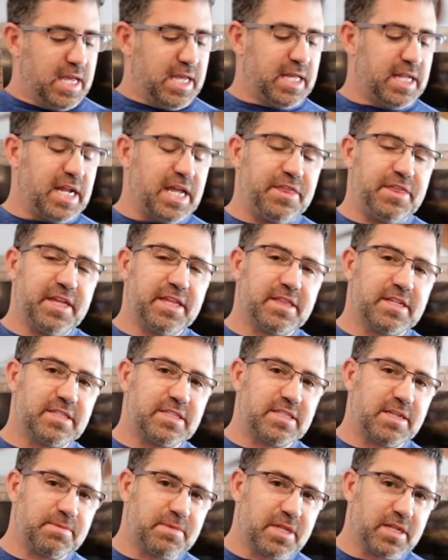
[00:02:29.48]
and I think
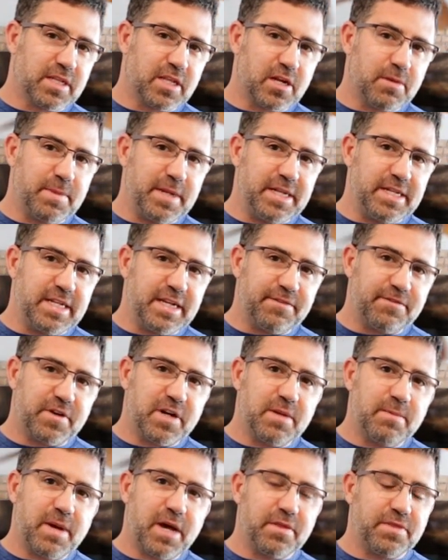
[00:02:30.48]
there's something a little bit
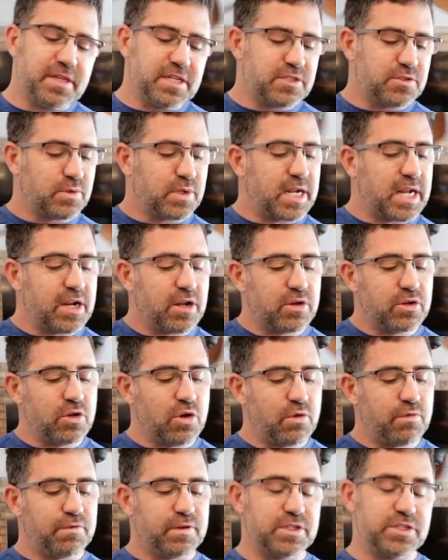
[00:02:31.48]
different about this one. I don't
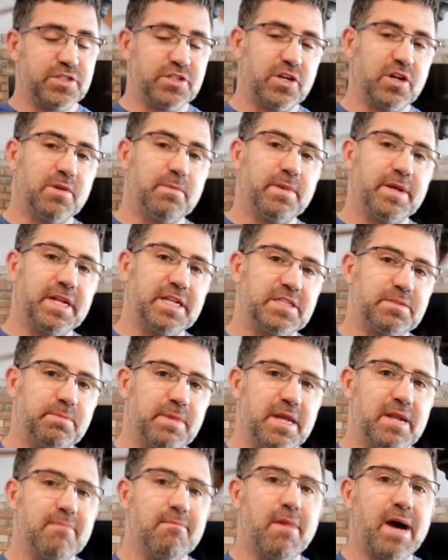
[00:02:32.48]
know for sure, but it's
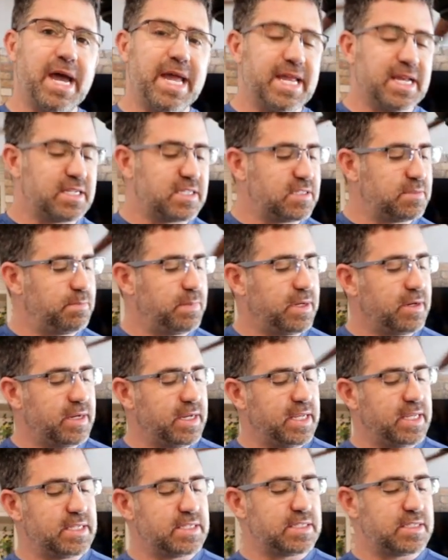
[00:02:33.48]
been my
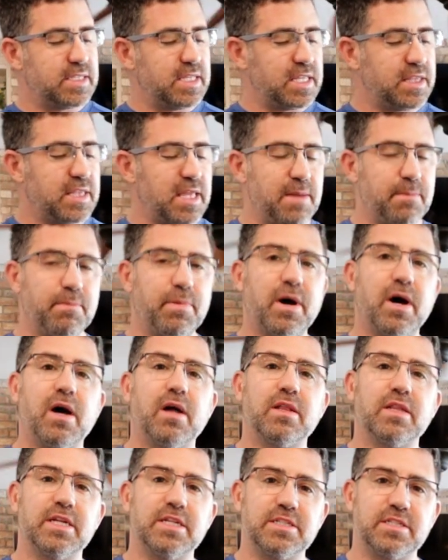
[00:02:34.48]
experience that they
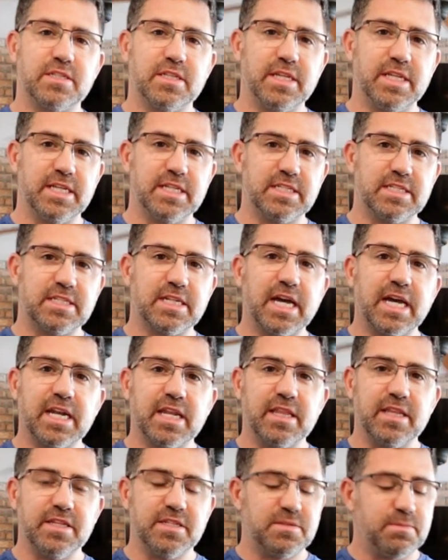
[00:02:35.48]
polish the inside
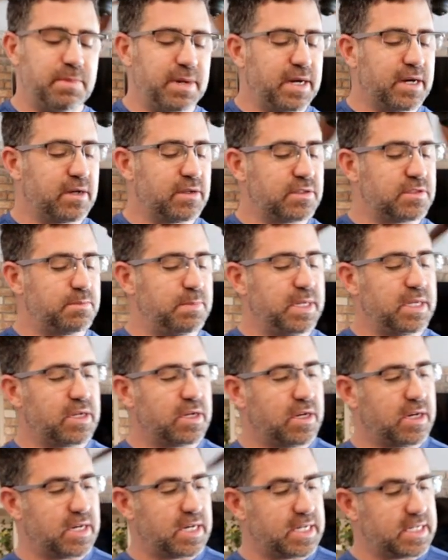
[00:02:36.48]
of these barrels,
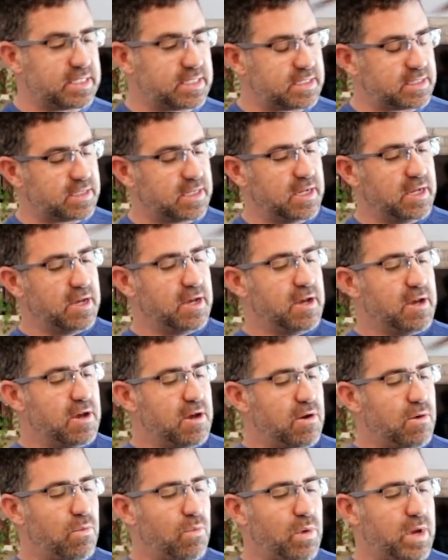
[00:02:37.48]
because
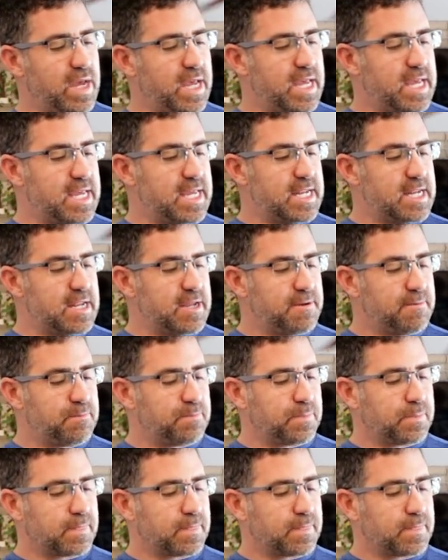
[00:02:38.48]
when